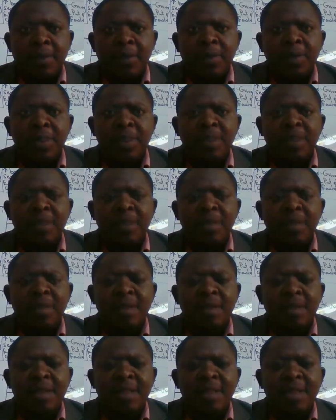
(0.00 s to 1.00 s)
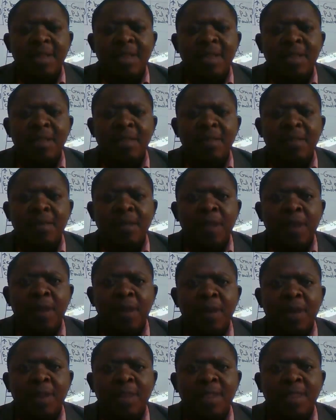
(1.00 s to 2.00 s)
So whenever you are thinking of
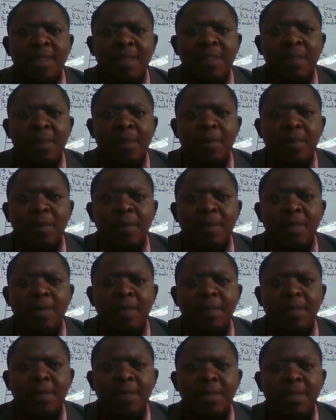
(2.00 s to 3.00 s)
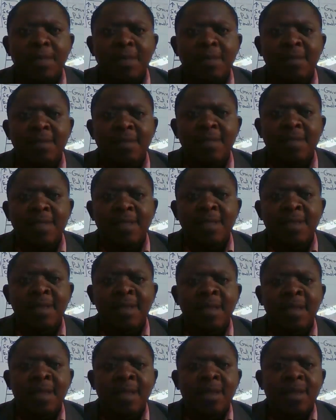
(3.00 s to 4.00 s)
writing the problem that the patient is facing,
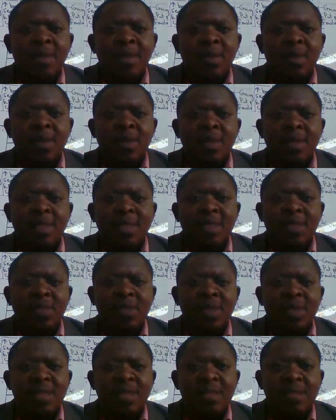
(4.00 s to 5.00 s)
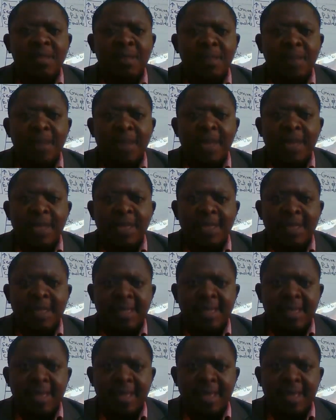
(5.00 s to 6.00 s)
look at the strands
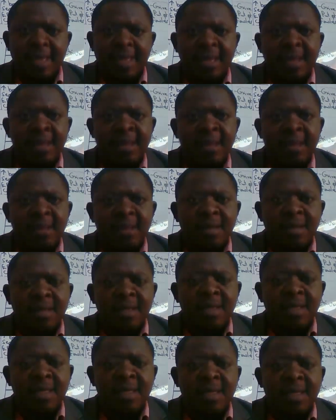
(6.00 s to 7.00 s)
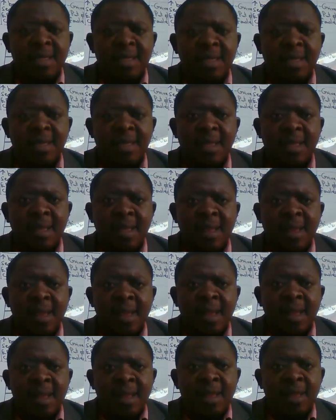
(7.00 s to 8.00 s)
FBICA. This is the CA
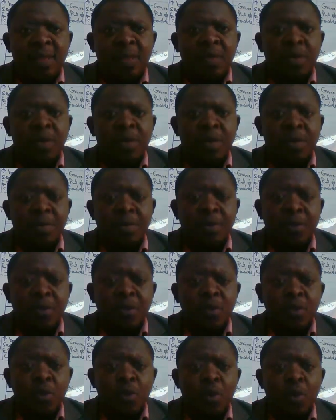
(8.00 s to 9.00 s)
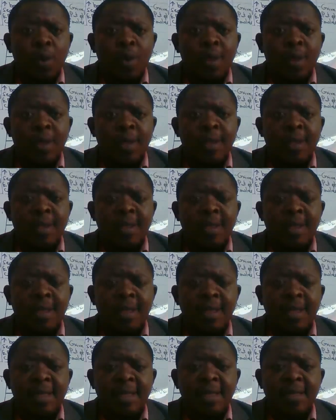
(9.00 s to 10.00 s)
that will help you to
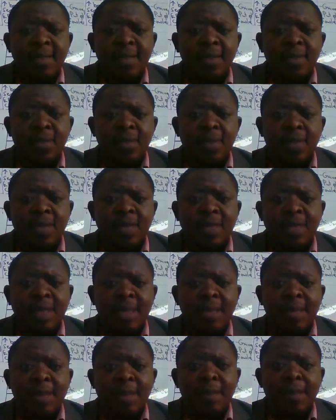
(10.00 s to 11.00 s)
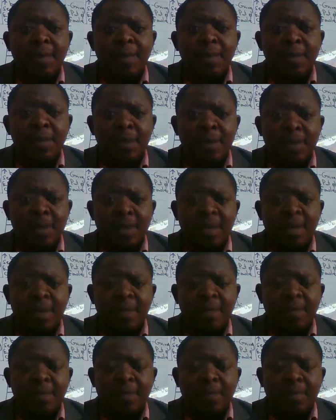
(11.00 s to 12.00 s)
understand or come up with quickly
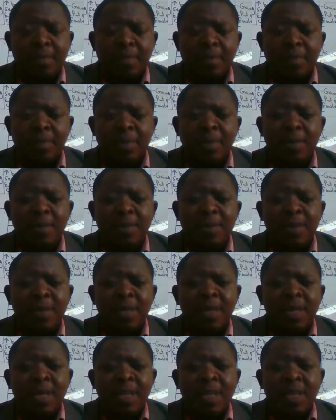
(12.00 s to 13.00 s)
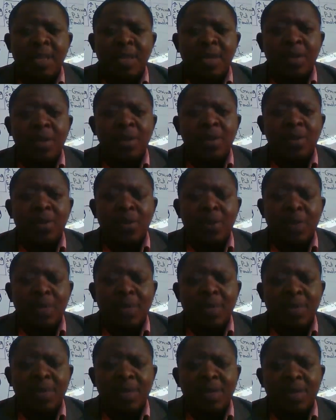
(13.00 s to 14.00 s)
problems that you're going to
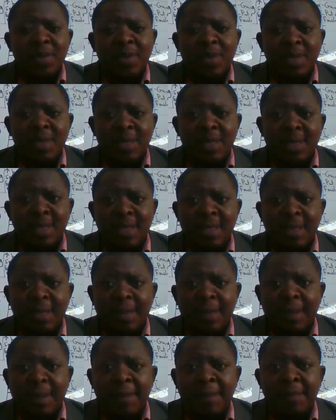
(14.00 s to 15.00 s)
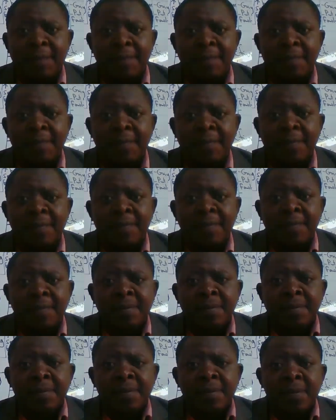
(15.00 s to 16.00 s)
write within the nursing care plan.
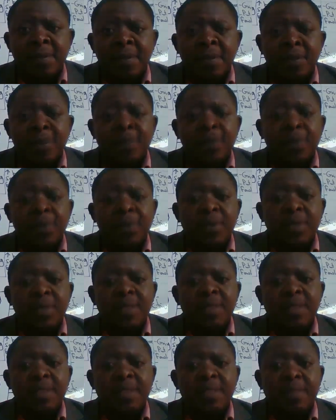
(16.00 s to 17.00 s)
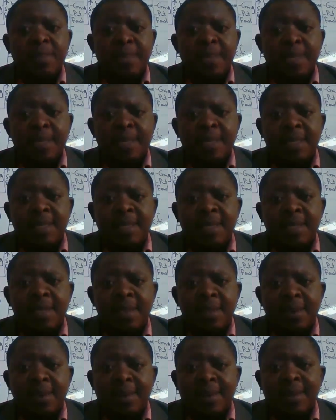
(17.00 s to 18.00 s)
Of course, that is dependent
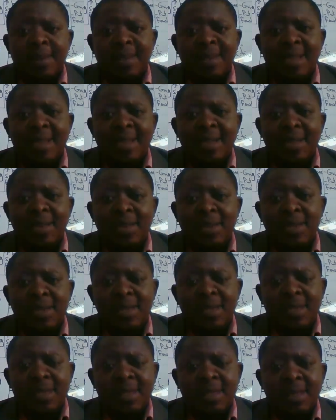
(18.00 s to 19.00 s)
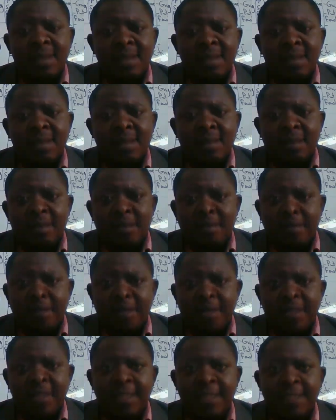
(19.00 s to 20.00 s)
on the diagnosis of the
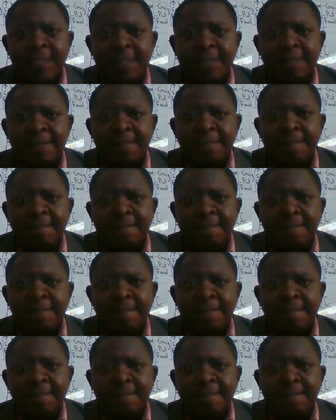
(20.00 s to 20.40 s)
patient.